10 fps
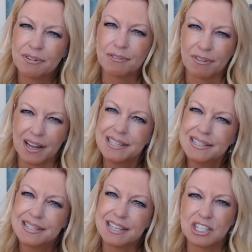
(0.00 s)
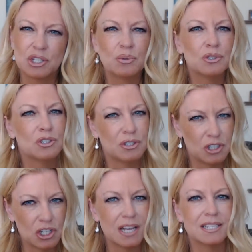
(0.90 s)
for friends that you will
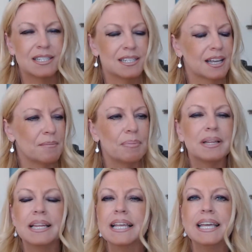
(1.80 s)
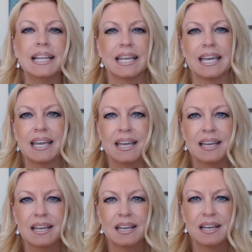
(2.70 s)
just completely
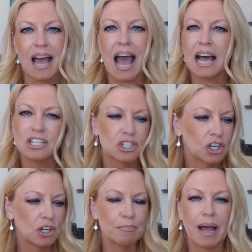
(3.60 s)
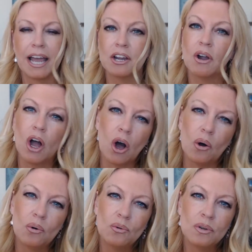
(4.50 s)
skirt by your
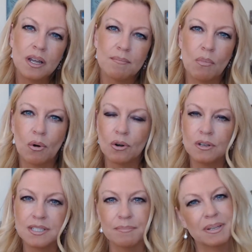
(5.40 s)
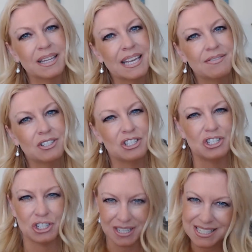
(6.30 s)
own morals and beliefs
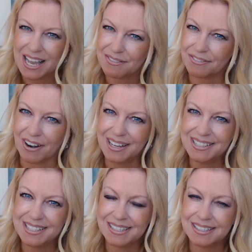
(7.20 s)
just to have a friend?